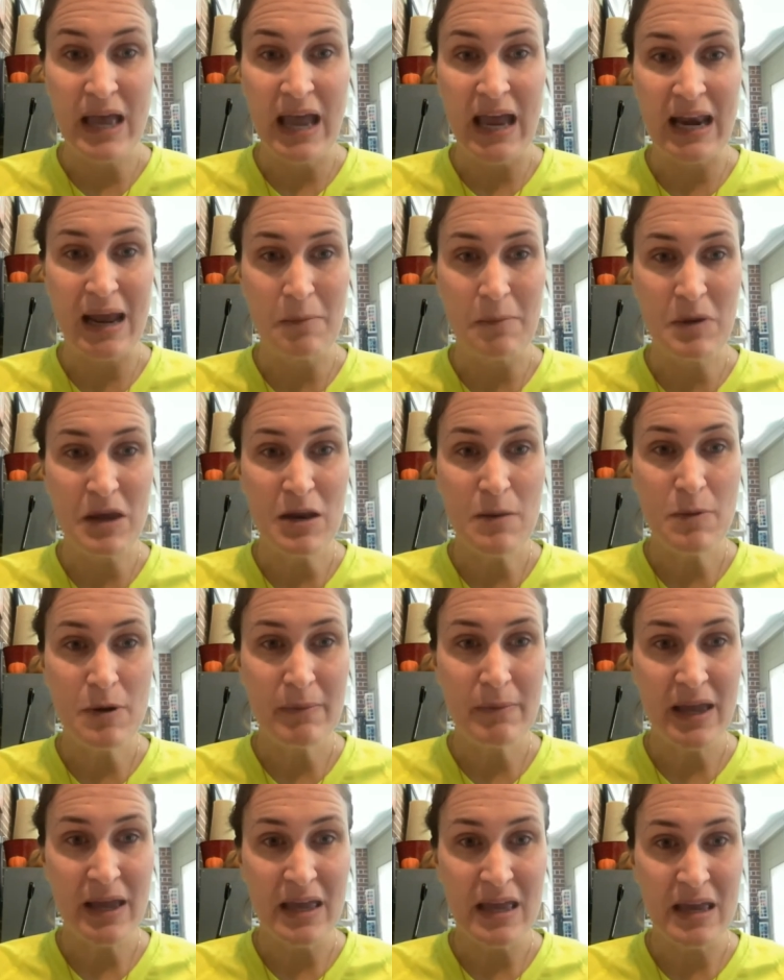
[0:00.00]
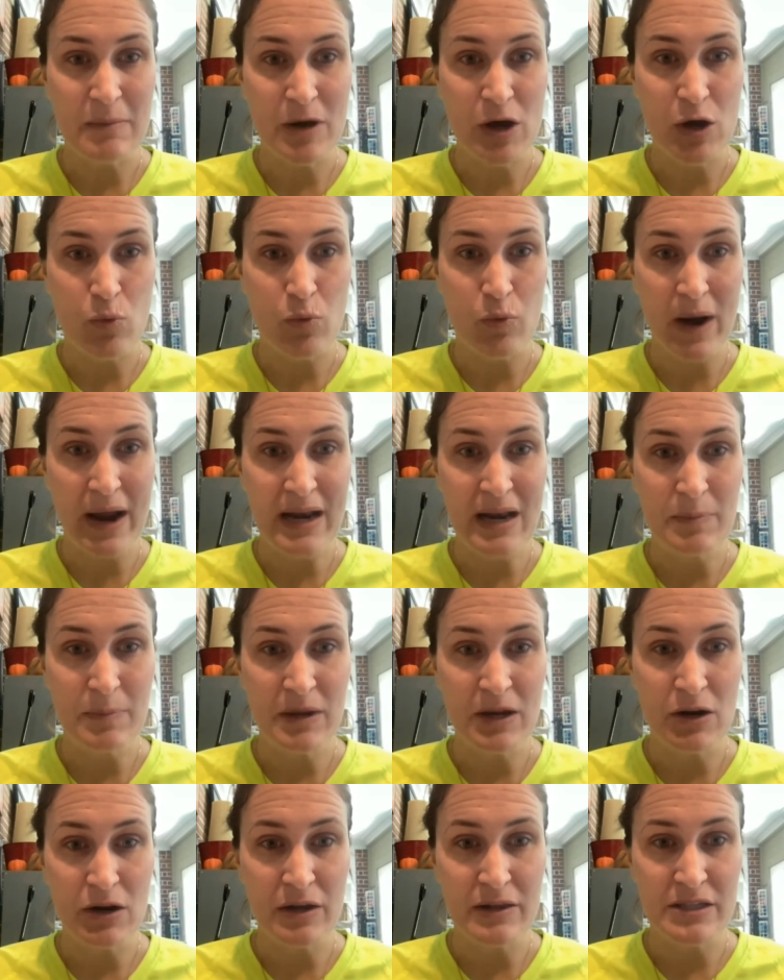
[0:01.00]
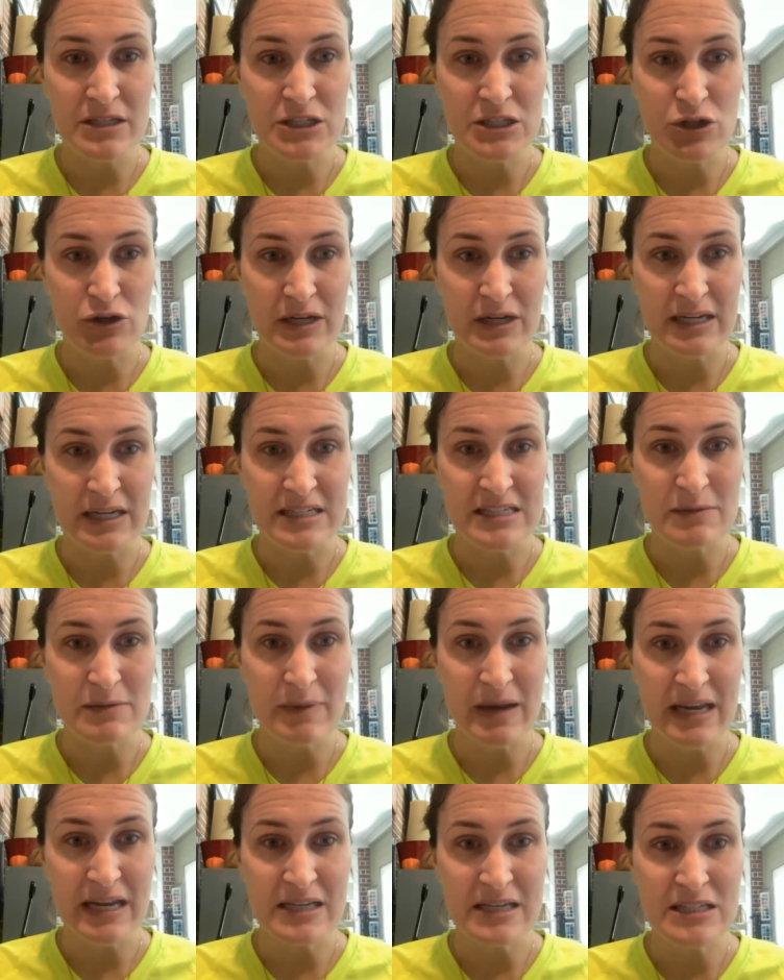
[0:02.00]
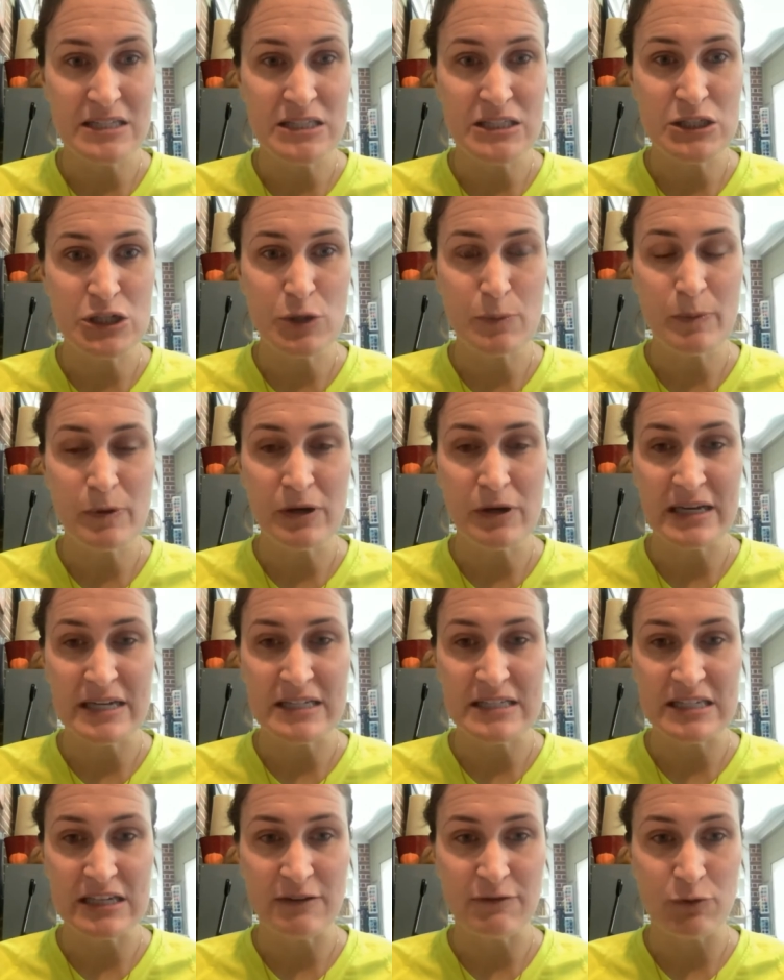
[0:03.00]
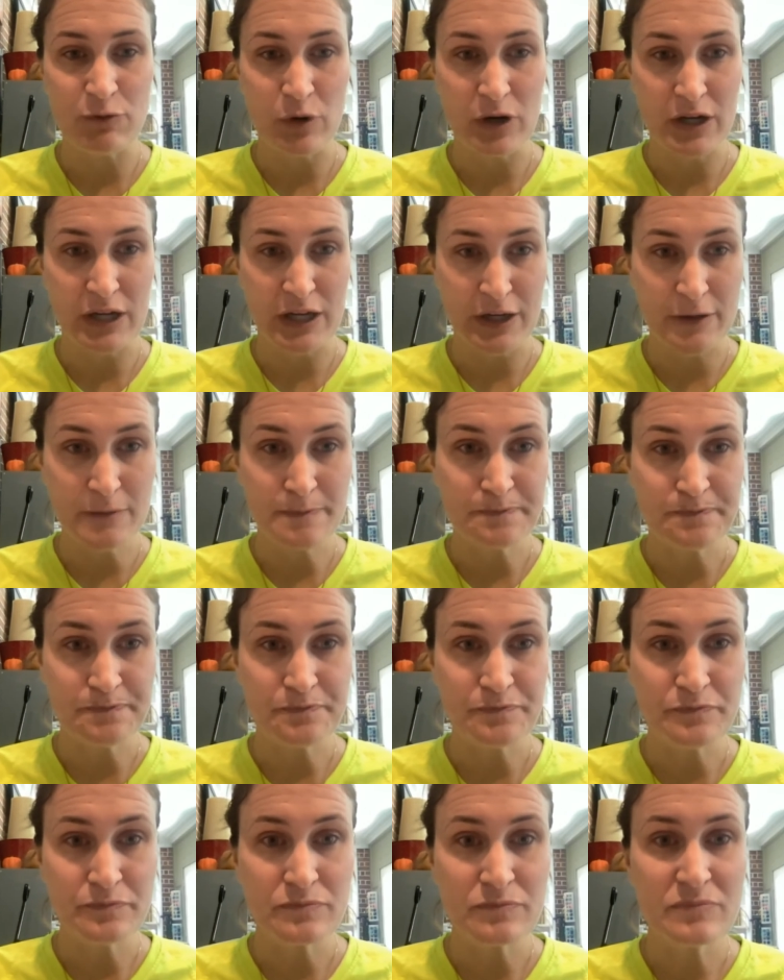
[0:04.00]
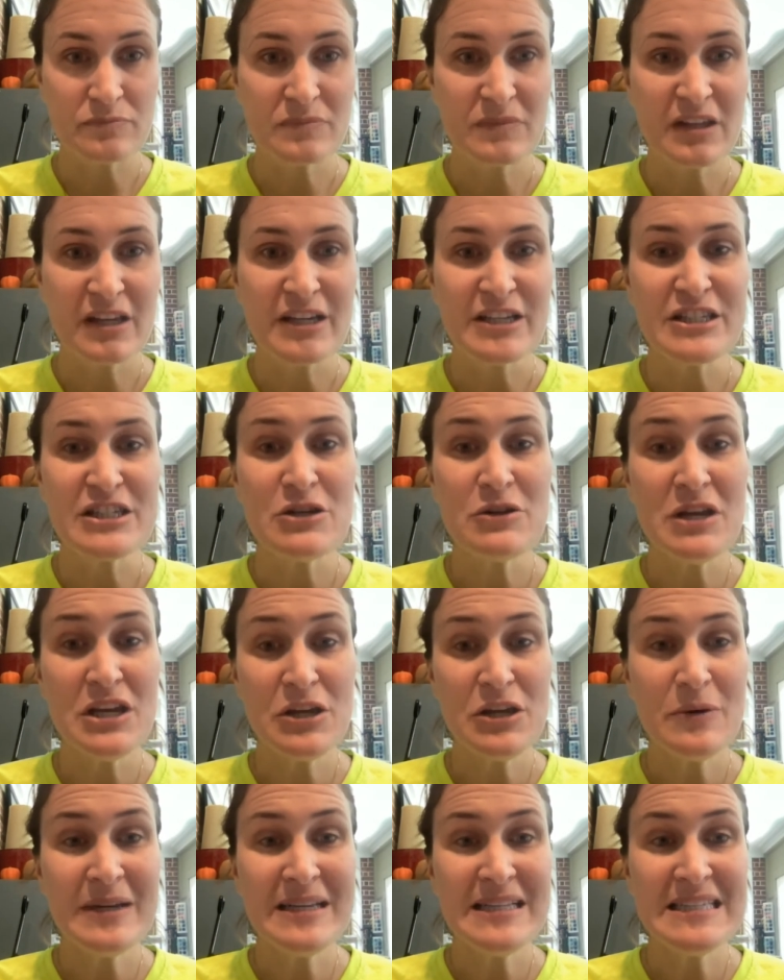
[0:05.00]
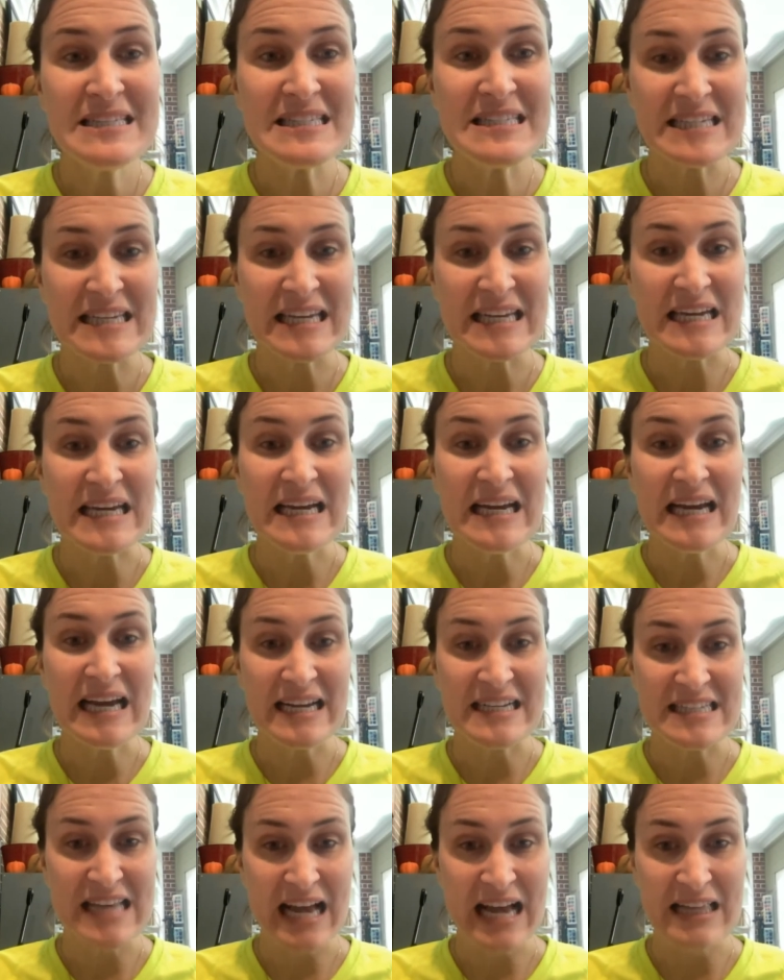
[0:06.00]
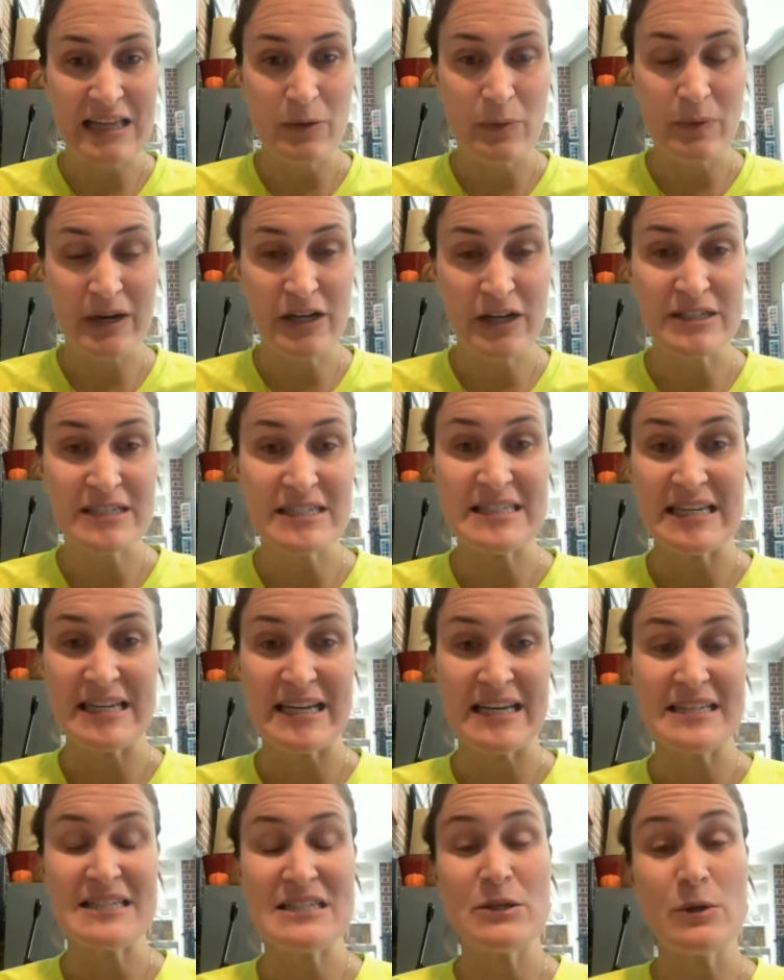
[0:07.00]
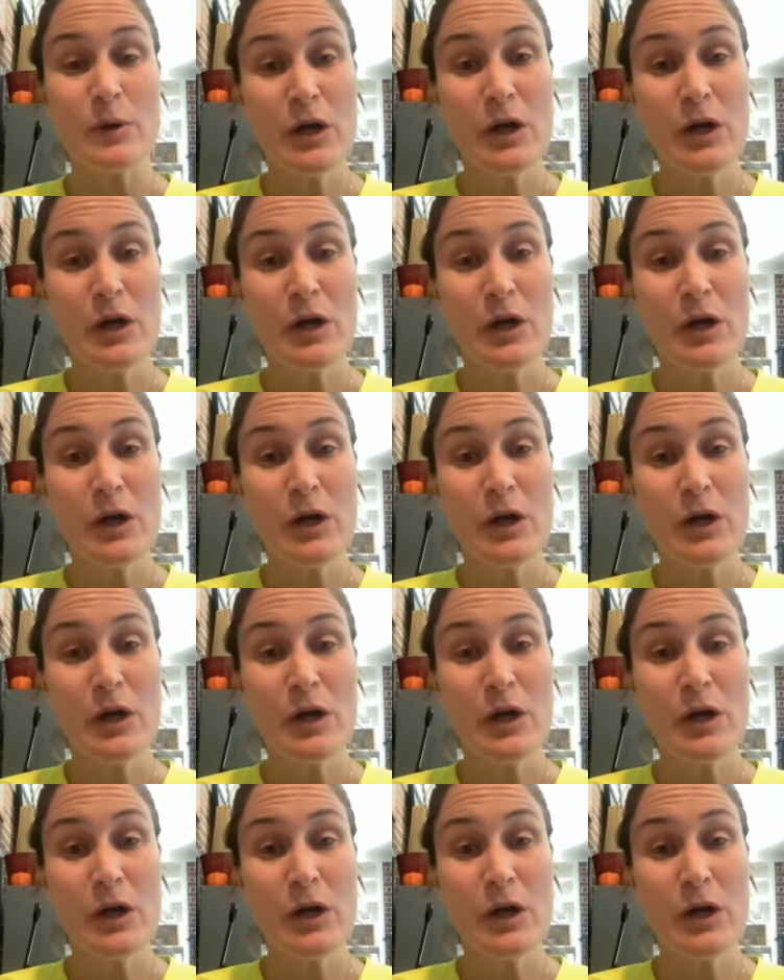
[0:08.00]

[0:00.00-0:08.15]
And I'm going to put my email right up here on the screen to make it super easy for you so that you can see exactly where to send us. So